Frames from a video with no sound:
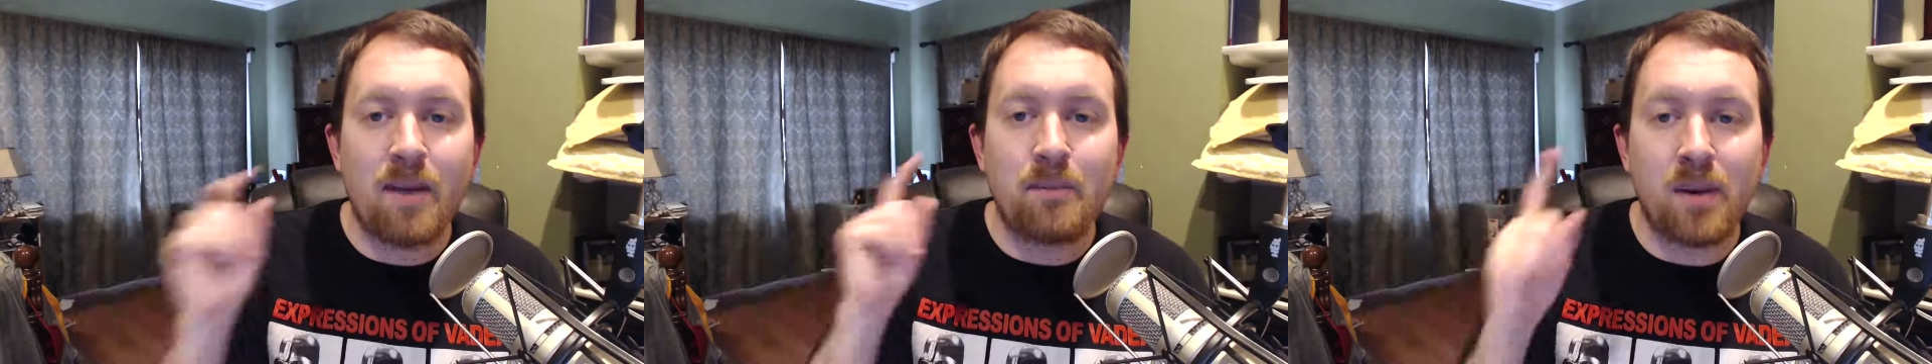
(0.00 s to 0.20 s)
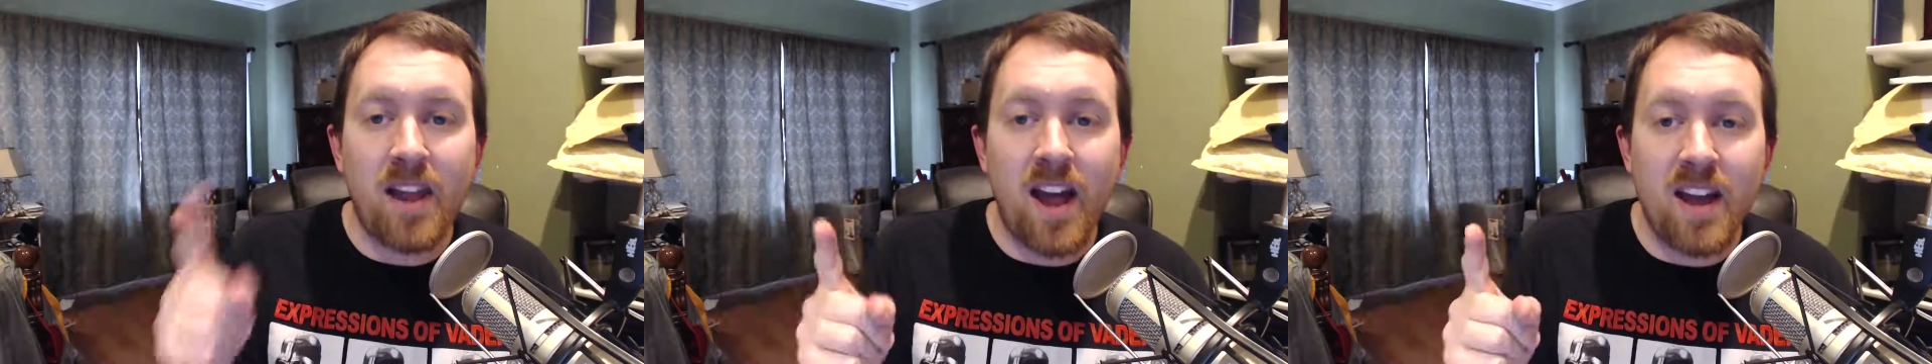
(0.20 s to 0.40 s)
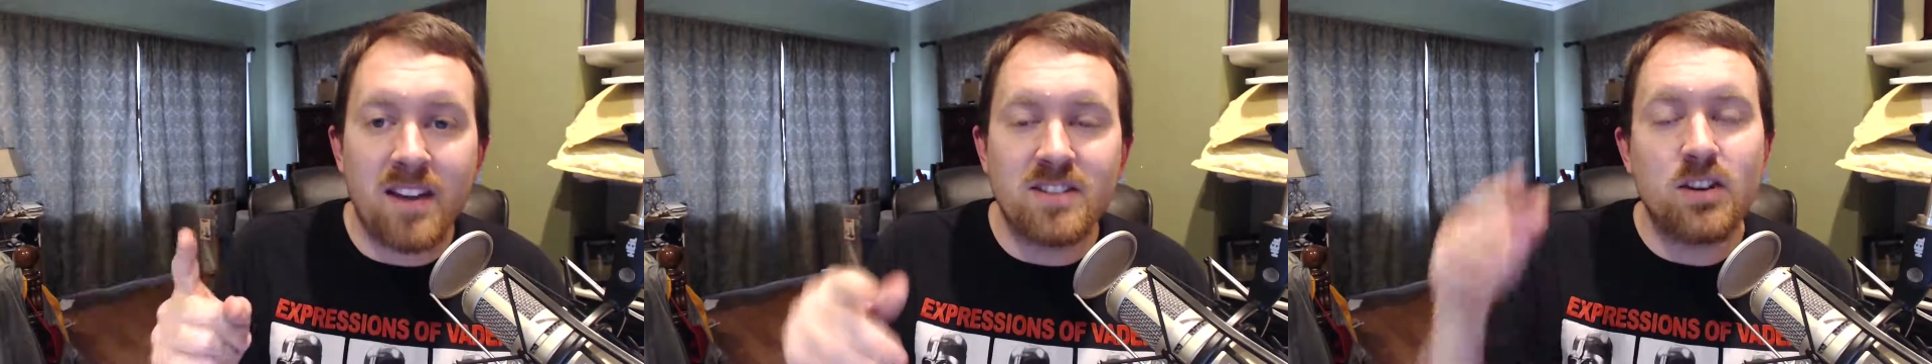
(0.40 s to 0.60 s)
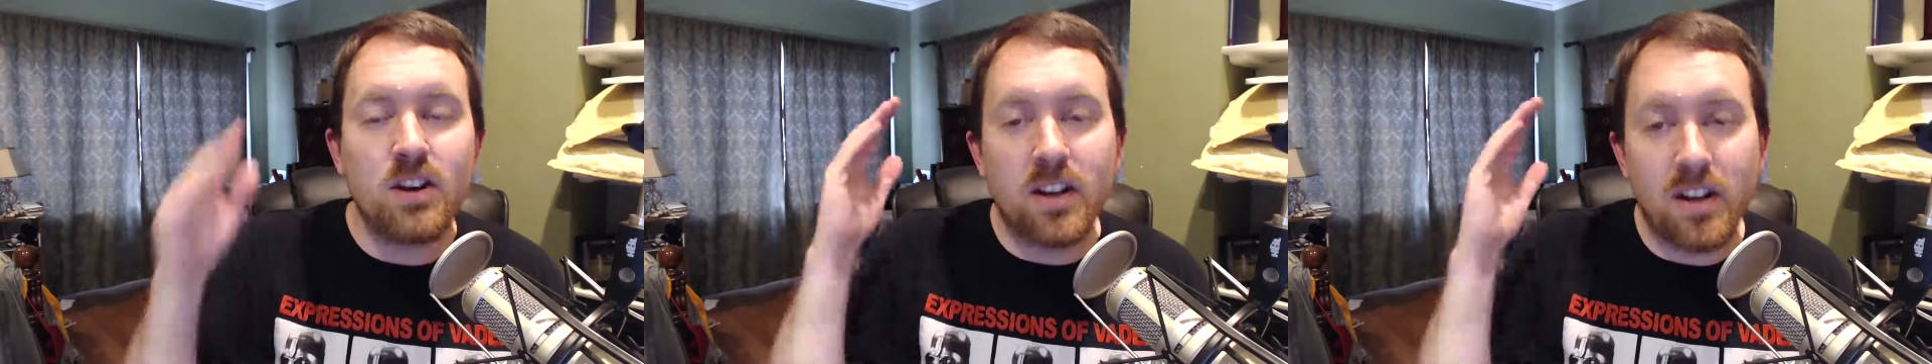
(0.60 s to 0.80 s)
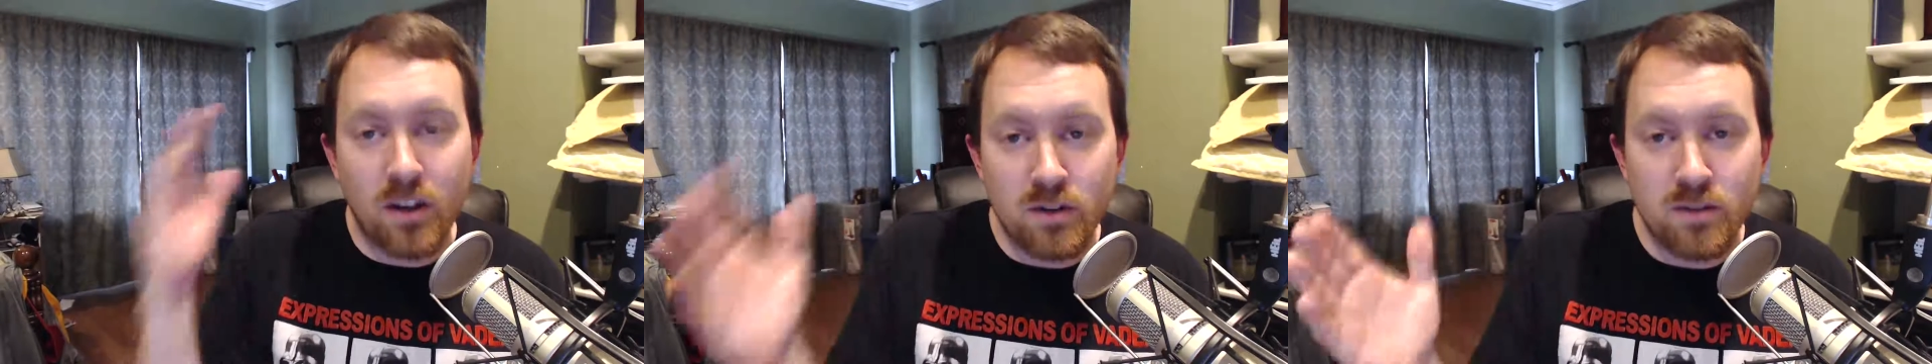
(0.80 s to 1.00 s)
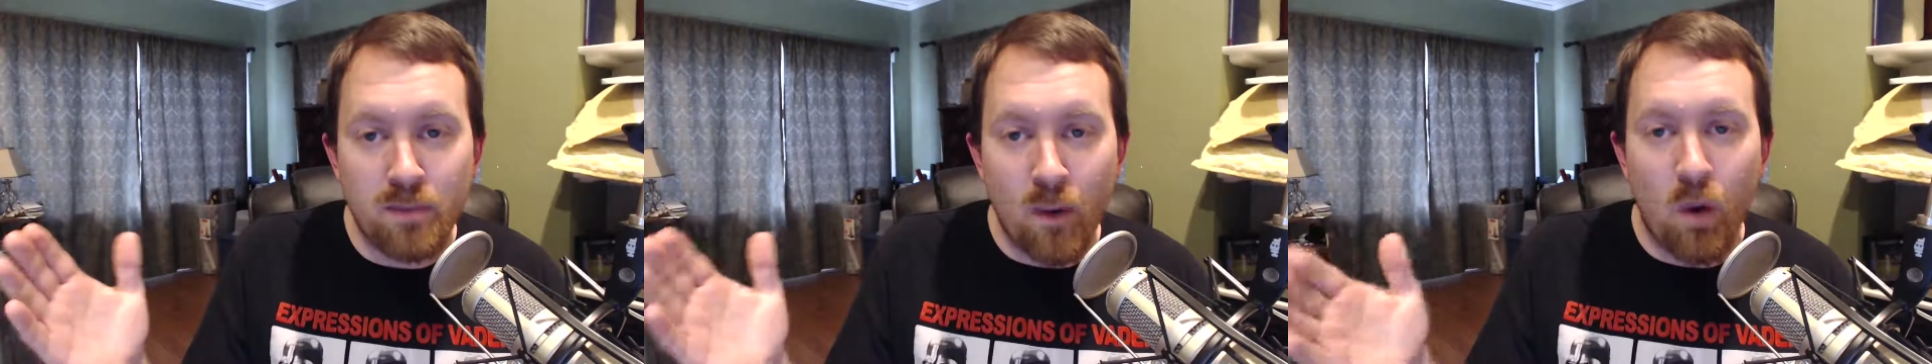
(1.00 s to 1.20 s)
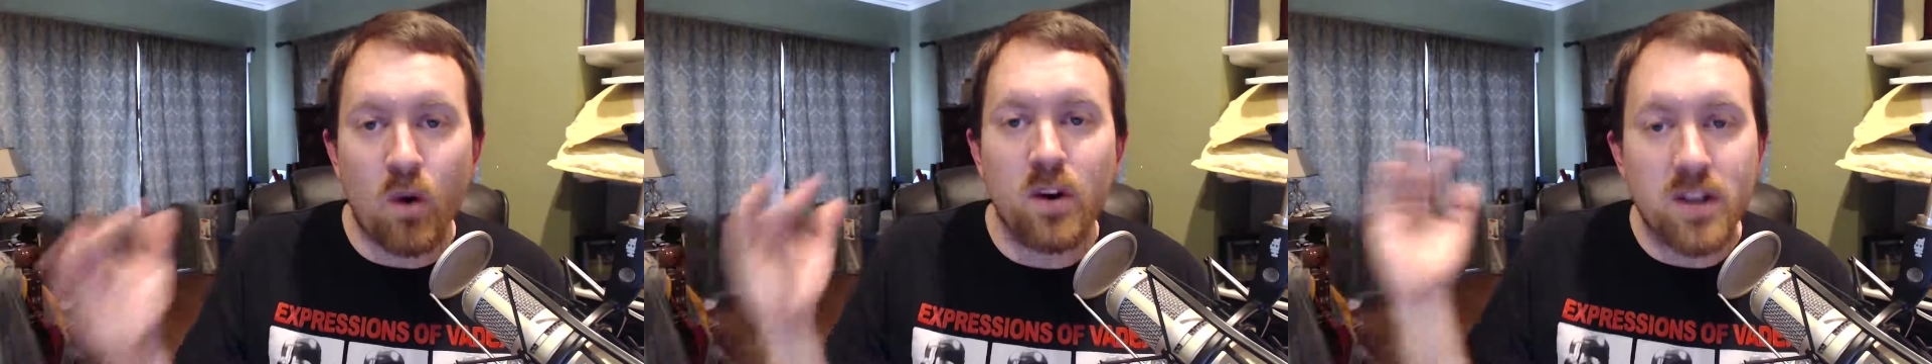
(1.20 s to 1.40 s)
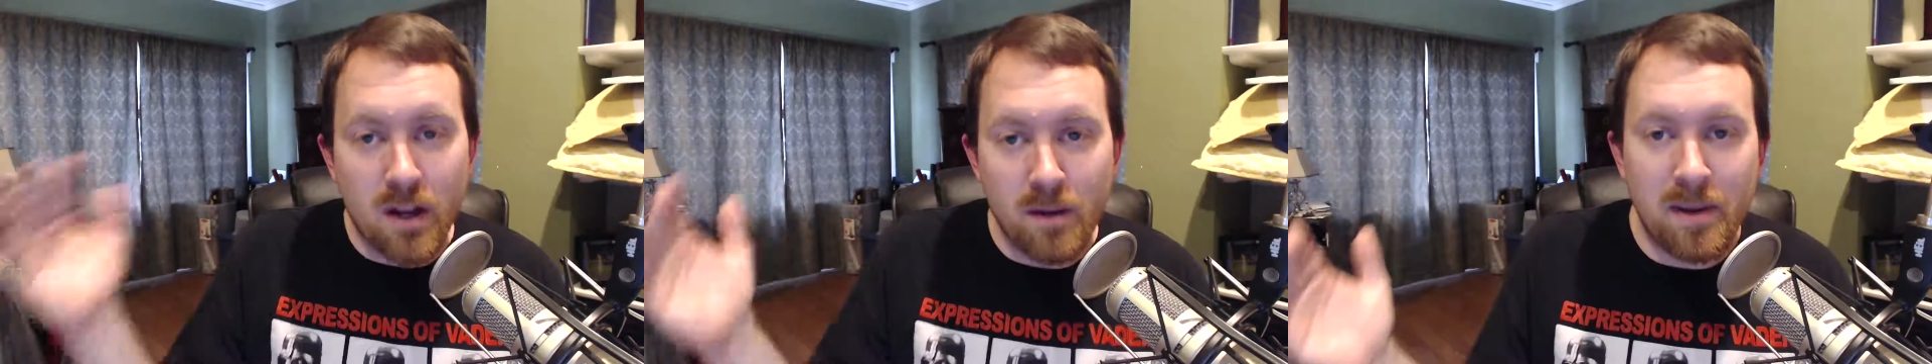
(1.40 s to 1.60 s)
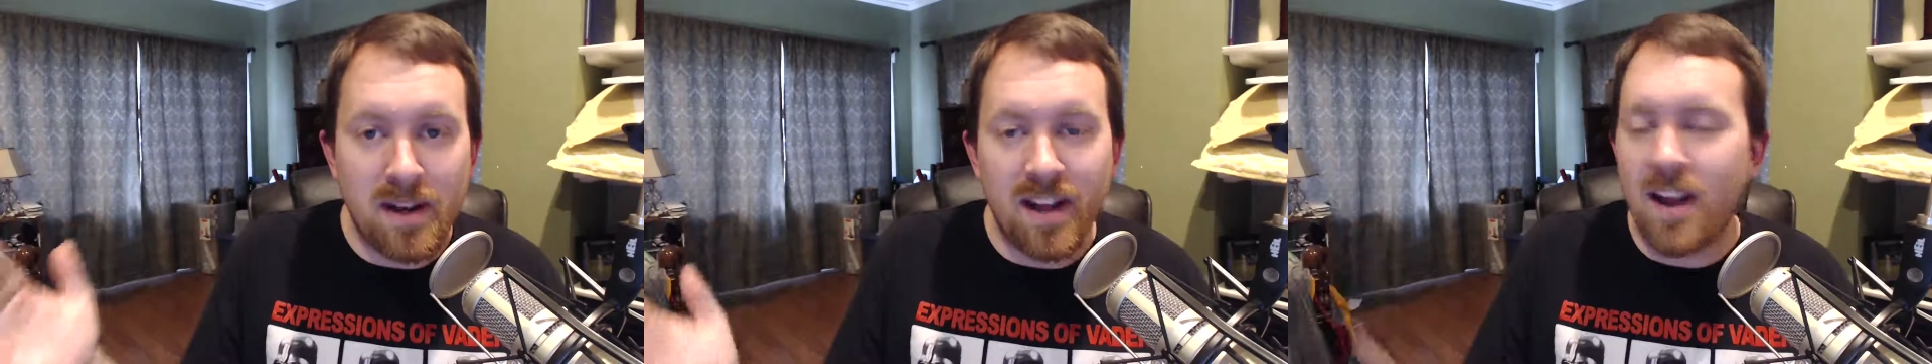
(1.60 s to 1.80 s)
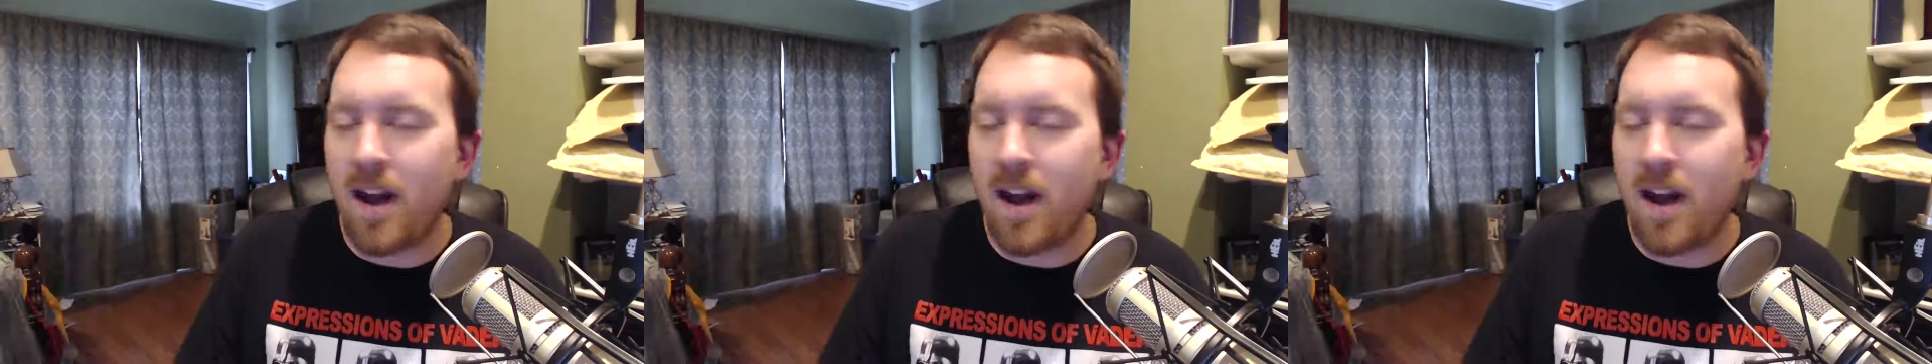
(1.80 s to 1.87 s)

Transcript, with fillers: plus you're going to lose more and you're going to be,